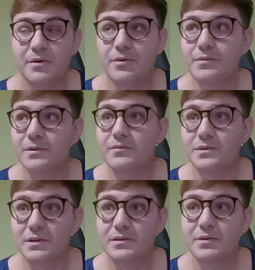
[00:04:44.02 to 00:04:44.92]
old one was
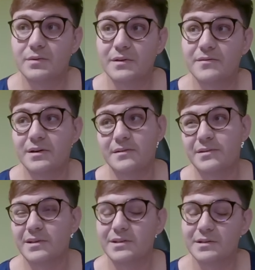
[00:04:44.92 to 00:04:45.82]
one hundred twenty-five dollars,
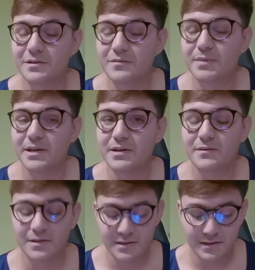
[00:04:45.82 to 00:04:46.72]
so I took a little pay cut
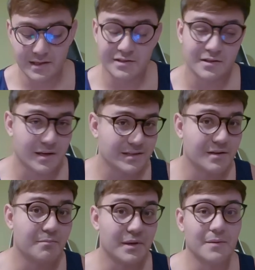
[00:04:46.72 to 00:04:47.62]
right there, and I took a,
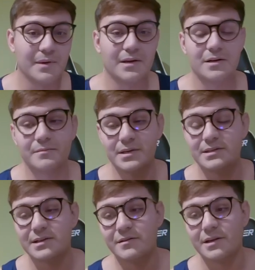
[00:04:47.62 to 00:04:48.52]
actually a big pay cut
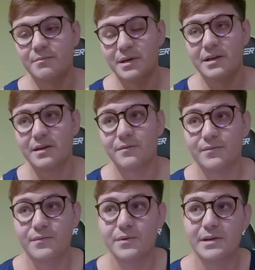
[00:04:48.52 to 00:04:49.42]
because now I'm getting paid
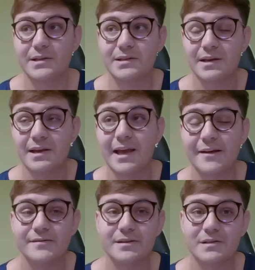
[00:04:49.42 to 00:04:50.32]
forty-eight and a
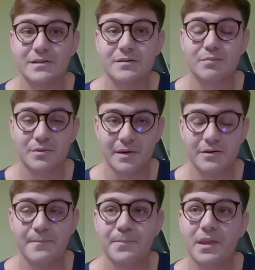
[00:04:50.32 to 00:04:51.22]
half cents per
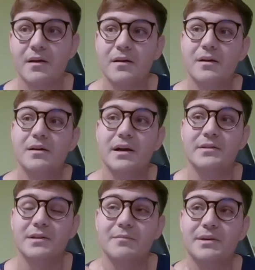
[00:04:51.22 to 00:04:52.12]
mile. I
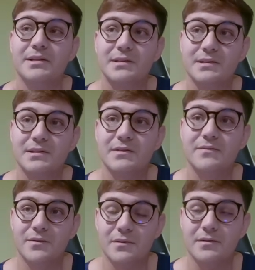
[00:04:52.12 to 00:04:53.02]
used to get paid
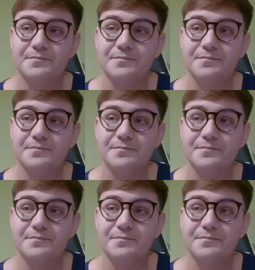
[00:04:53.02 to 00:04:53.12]
sixty-four,